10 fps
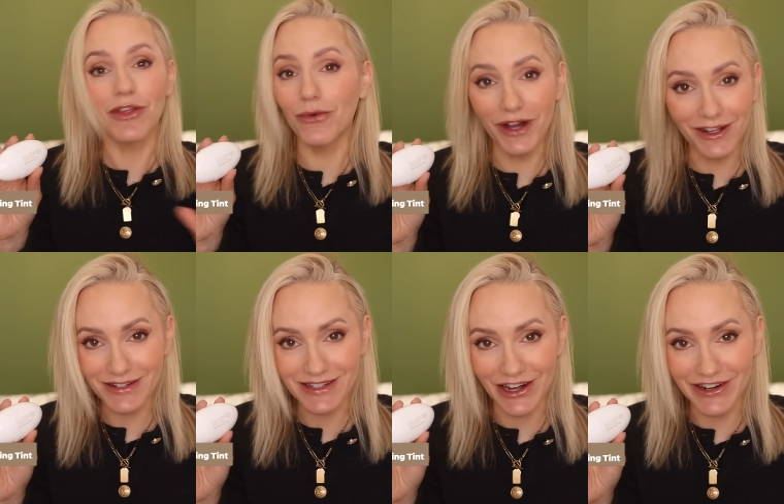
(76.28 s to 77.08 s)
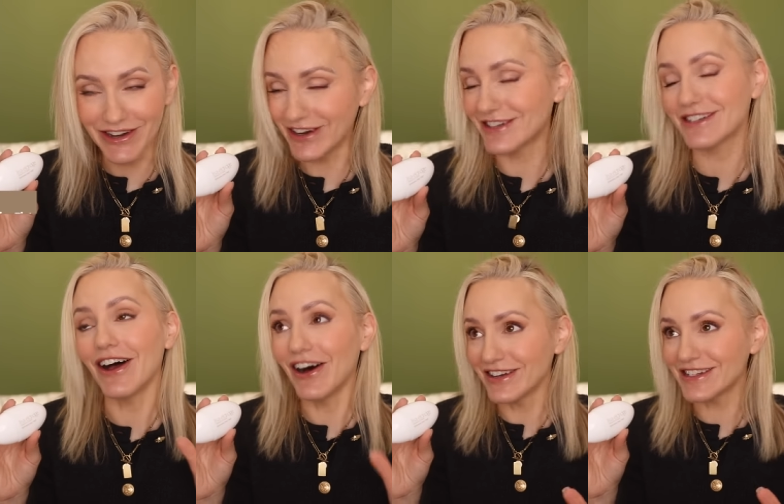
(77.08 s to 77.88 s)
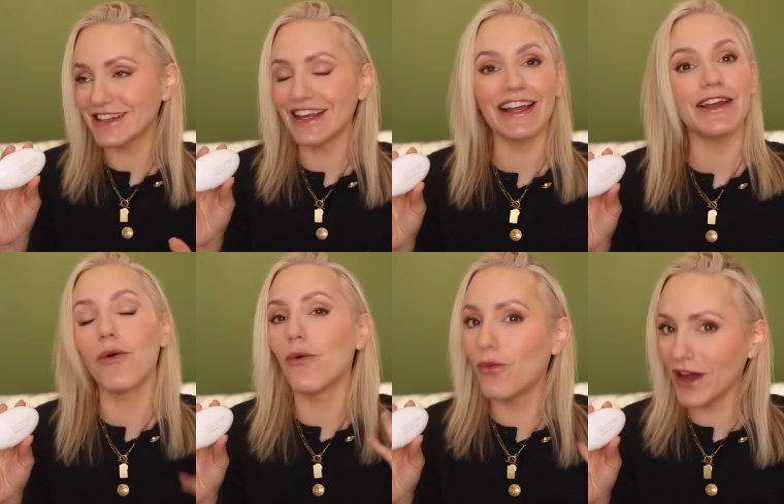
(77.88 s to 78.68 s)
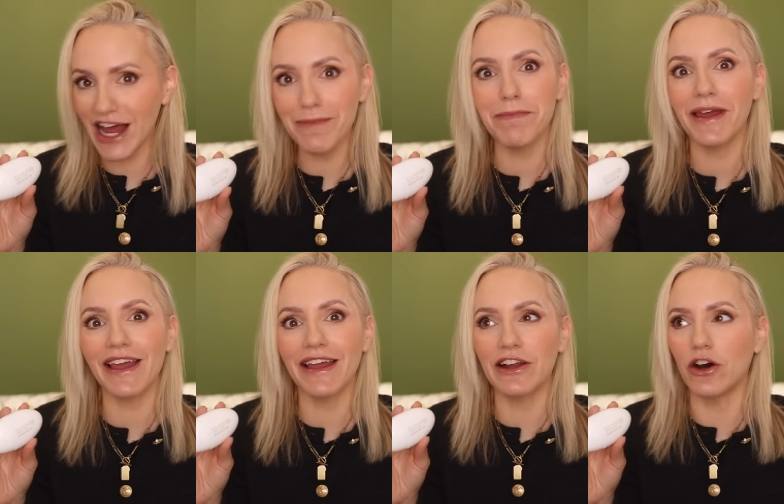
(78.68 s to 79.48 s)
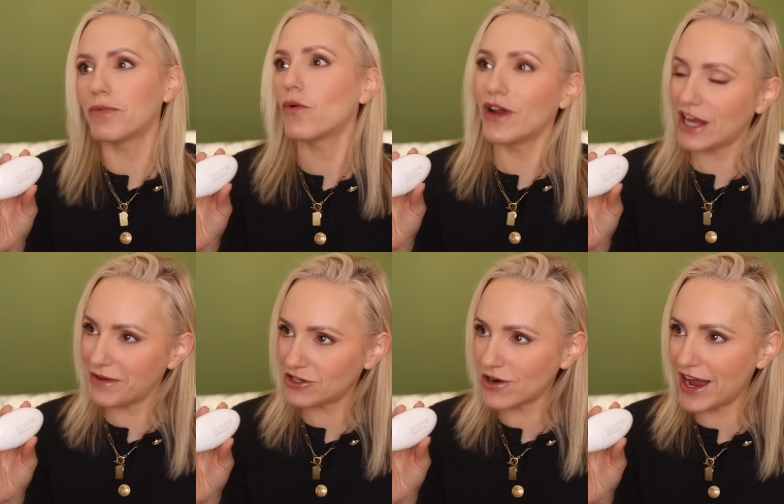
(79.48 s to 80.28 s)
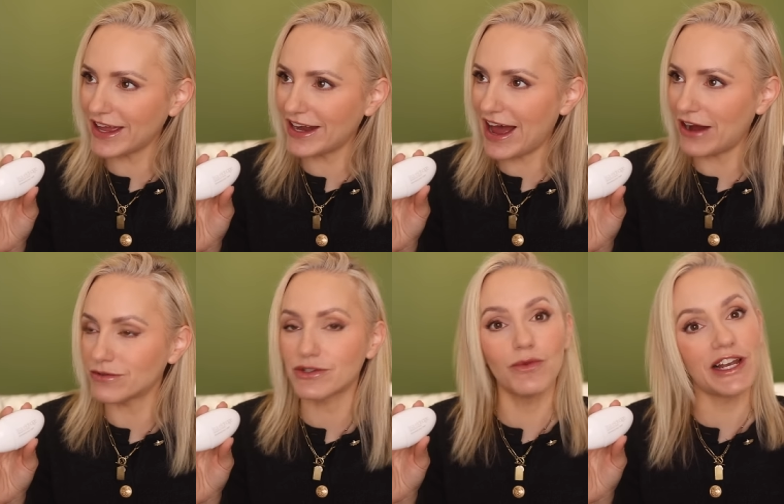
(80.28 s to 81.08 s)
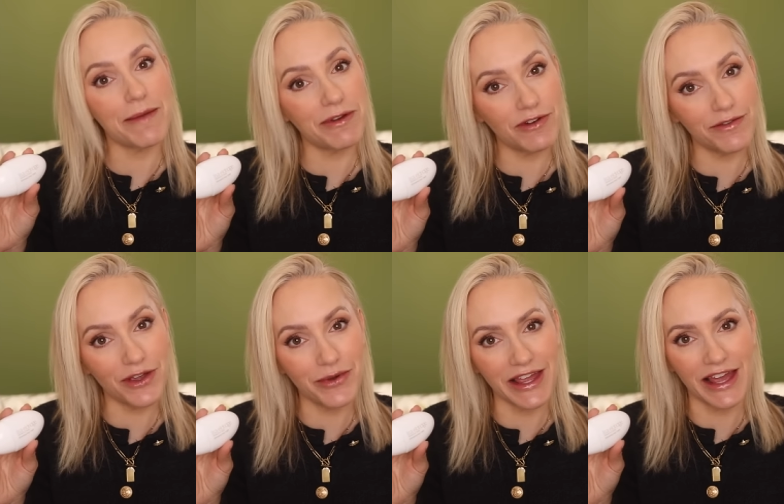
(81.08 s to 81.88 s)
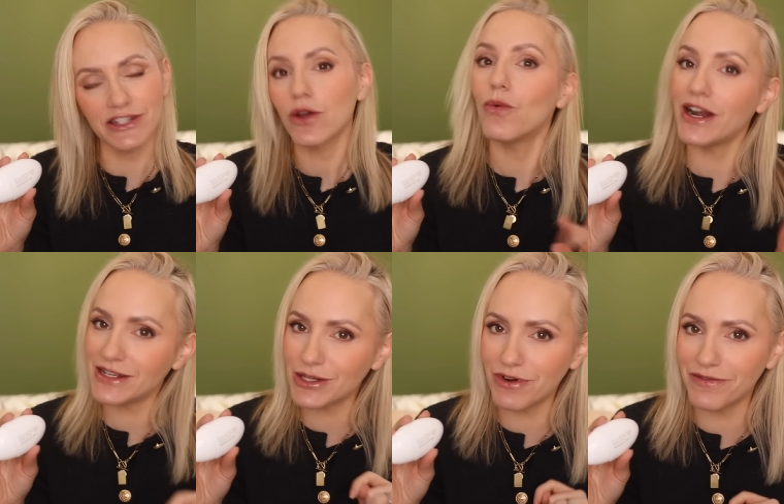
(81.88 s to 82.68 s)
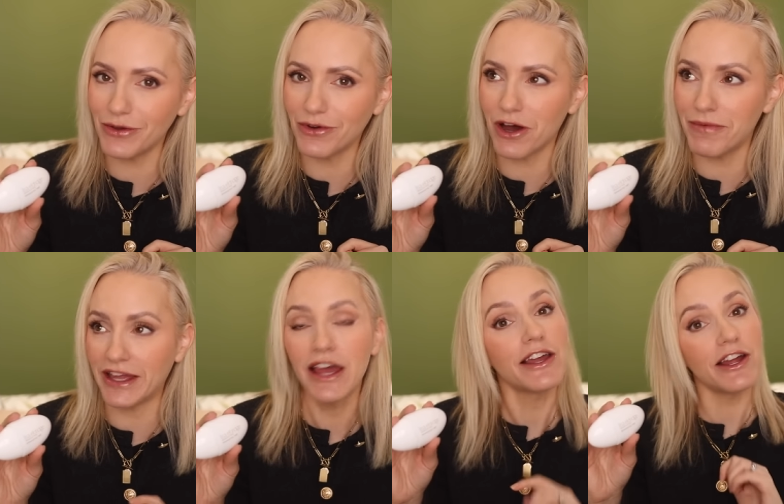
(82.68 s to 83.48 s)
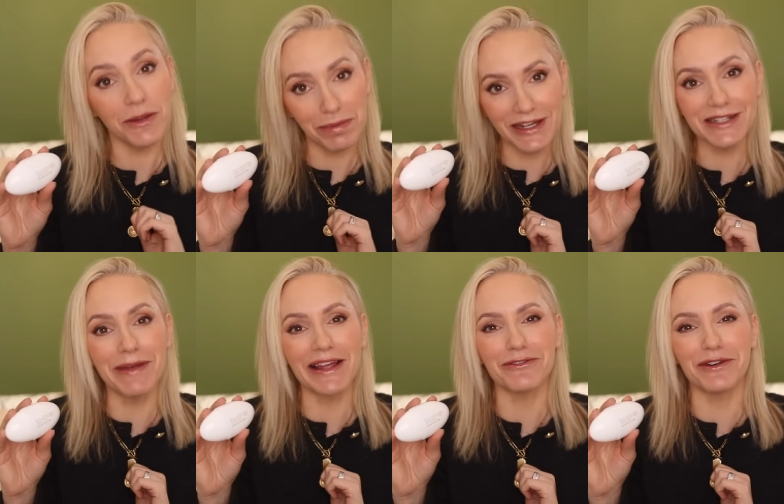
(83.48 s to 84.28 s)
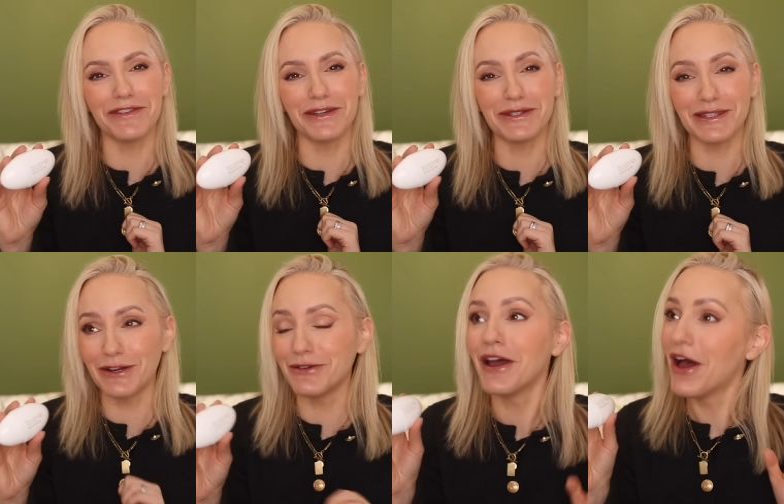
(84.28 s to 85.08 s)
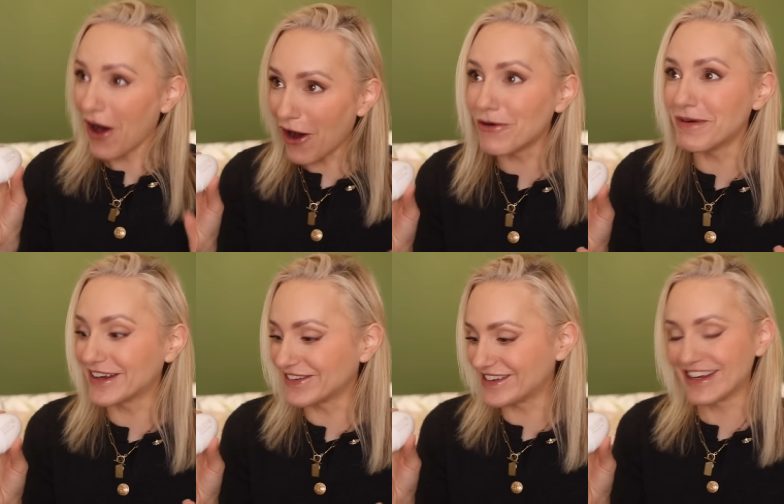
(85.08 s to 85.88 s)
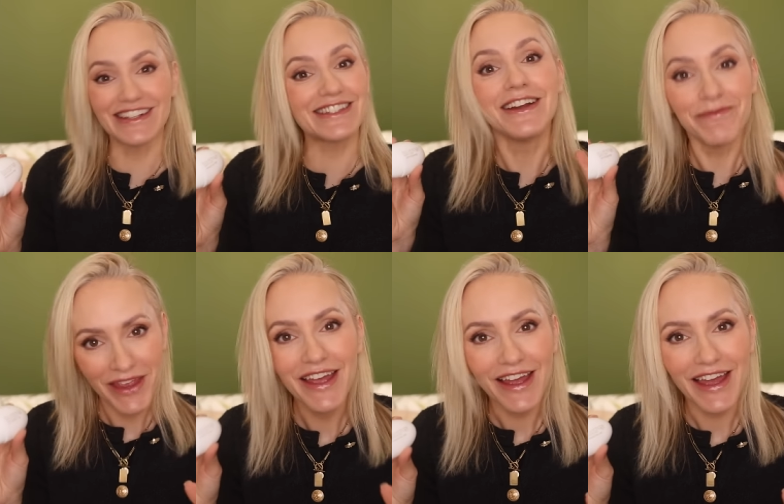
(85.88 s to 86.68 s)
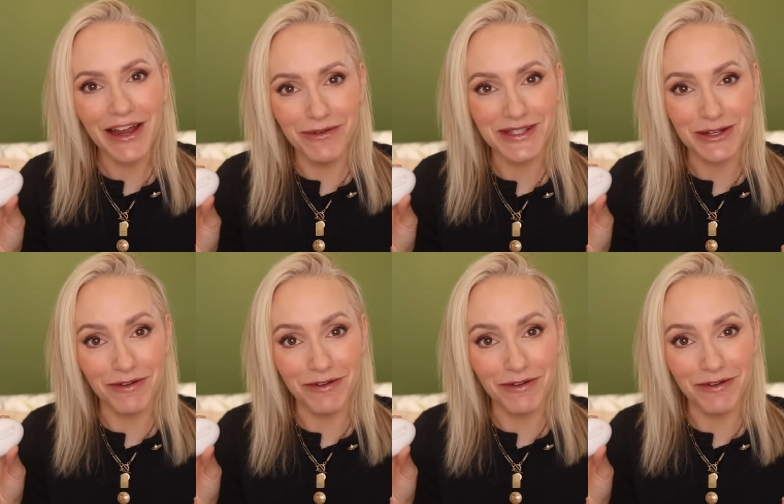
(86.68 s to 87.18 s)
the world has gone nuts. Honestly, will I be picking it up? Will I be trying it out? Will I be reviewing it? When is the review coming? Can you please make the review soon? Oh my goodness, here is the